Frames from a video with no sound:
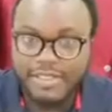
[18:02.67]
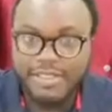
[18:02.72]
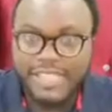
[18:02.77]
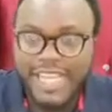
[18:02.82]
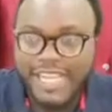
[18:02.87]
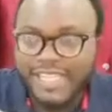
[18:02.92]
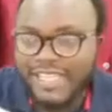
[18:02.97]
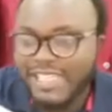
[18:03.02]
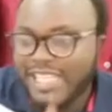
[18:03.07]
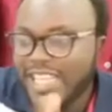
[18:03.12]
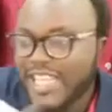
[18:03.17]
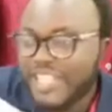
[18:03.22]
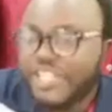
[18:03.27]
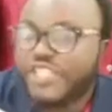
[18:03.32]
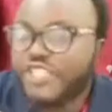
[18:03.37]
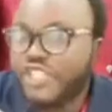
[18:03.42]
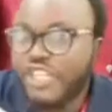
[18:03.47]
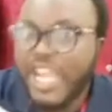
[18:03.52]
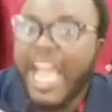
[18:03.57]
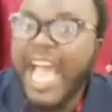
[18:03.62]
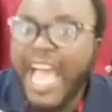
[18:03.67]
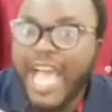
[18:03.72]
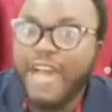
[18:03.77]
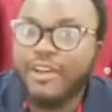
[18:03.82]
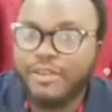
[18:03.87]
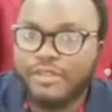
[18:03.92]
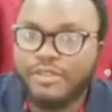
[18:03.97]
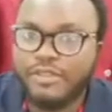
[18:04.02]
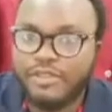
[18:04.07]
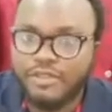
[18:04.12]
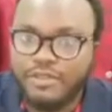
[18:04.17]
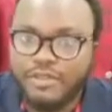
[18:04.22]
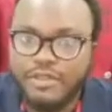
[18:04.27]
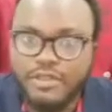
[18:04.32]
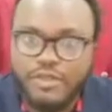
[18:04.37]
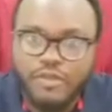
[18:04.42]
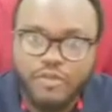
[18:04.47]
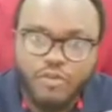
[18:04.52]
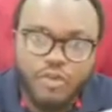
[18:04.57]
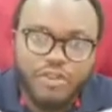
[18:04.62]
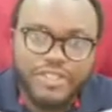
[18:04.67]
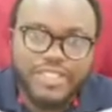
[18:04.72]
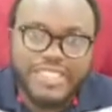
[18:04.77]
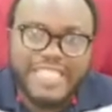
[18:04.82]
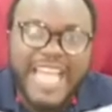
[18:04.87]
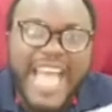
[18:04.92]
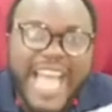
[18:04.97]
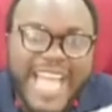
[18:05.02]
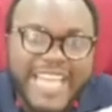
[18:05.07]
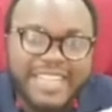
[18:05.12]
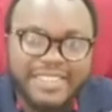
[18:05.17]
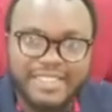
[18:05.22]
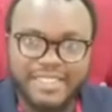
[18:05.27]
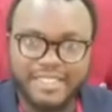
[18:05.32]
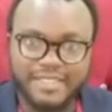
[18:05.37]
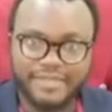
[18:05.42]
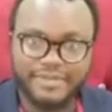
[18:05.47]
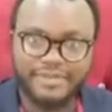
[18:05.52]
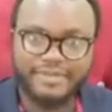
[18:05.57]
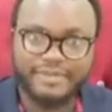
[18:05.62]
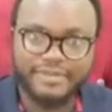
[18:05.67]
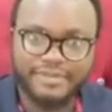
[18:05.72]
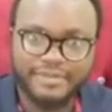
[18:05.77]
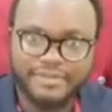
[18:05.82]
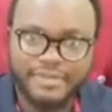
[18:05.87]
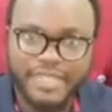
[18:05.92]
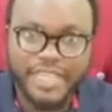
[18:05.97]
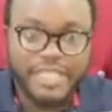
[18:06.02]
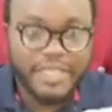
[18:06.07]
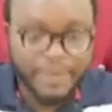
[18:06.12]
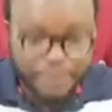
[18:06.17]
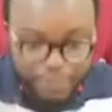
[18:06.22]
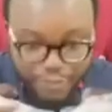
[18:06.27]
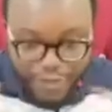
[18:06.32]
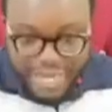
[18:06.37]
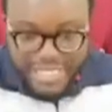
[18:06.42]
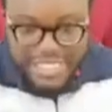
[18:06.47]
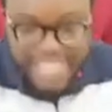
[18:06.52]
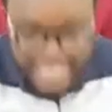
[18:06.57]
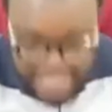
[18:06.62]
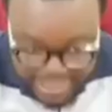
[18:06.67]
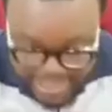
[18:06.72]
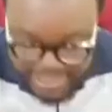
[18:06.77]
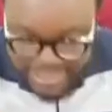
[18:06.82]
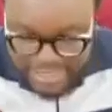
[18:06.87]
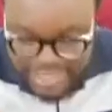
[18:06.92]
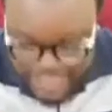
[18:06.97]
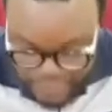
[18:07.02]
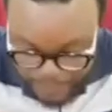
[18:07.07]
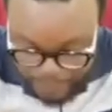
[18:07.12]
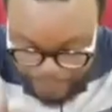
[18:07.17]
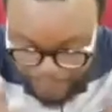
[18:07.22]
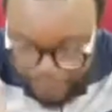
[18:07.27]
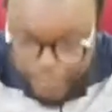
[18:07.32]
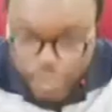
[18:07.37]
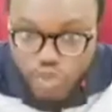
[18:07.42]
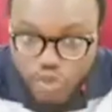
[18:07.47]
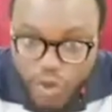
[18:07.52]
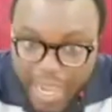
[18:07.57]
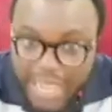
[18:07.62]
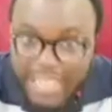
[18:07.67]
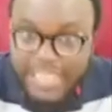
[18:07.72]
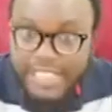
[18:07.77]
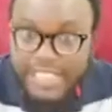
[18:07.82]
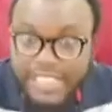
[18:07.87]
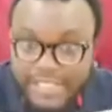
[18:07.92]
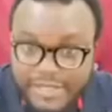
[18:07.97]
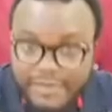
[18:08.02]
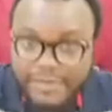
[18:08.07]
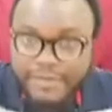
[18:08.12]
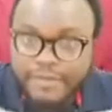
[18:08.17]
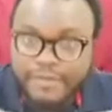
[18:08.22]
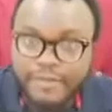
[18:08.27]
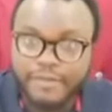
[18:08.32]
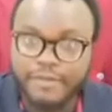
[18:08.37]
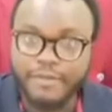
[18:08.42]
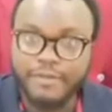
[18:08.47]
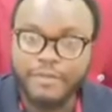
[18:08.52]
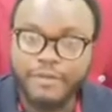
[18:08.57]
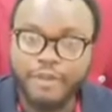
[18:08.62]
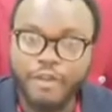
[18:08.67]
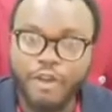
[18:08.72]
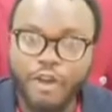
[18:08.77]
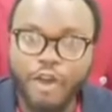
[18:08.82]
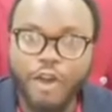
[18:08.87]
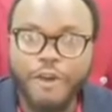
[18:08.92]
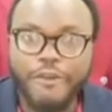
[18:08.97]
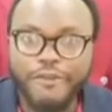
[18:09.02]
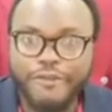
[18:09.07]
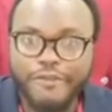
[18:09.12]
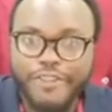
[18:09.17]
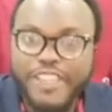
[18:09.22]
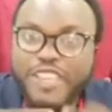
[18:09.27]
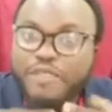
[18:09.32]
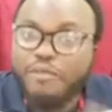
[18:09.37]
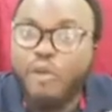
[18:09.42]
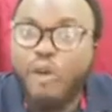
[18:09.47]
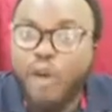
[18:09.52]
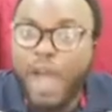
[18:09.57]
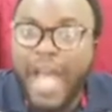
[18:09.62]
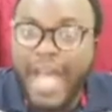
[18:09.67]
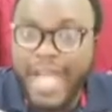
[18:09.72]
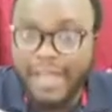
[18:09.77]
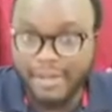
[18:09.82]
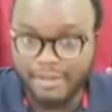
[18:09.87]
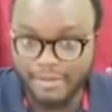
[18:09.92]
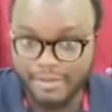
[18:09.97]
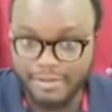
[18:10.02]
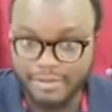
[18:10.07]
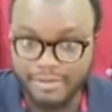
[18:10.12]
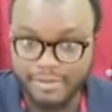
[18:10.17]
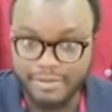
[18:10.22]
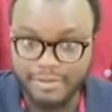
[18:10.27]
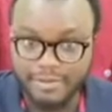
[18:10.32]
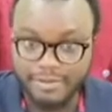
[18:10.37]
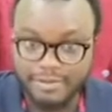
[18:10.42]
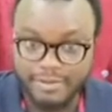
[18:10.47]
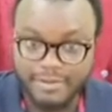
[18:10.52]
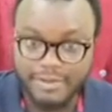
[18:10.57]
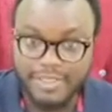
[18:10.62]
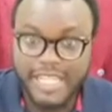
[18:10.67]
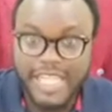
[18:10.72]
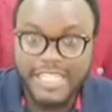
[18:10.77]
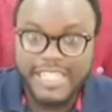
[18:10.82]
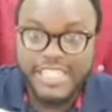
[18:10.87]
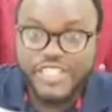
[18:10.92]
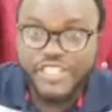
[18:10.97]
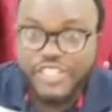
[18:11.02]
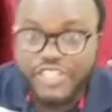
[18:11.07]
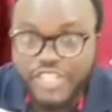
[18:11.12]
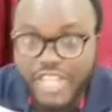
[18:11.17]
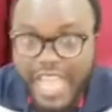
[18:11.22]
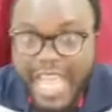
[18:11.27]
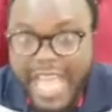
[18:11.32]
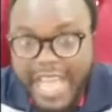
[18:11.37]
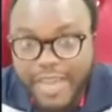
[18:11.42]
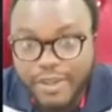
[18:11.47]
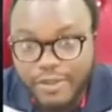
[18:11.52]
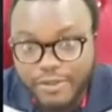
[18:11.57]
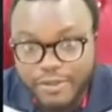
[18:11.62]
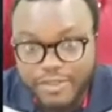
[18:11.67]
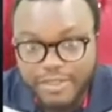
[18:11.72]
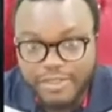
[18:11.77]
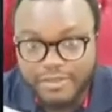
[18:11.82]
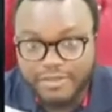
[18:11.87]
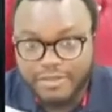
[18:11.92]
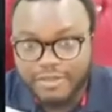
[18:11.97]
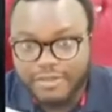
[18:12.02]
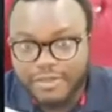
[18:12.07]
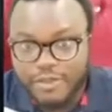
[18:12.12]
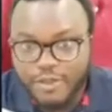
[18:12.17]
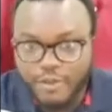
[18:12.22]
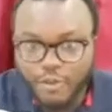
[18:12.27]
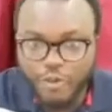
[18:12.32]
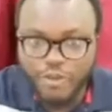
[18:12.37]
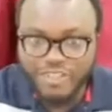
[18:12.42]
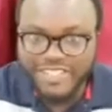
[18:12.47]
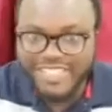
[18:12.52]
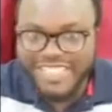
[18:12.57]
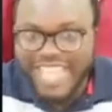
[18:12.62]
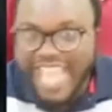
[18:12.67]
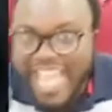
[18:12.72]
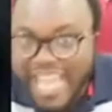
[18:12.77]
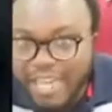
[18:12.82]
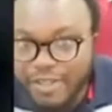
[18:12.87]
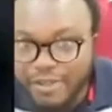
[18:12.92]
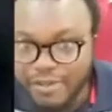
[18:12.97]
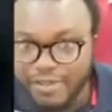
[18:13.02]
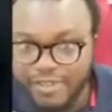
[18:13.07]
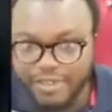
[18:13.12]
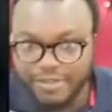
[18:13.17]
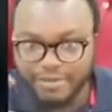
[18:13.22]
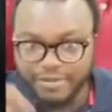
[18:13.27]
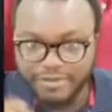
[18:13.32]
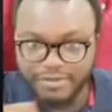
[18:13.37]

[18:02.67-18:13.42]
that this child was sighed in the presence, in the spirituality of Emuohan, that this child was sighed.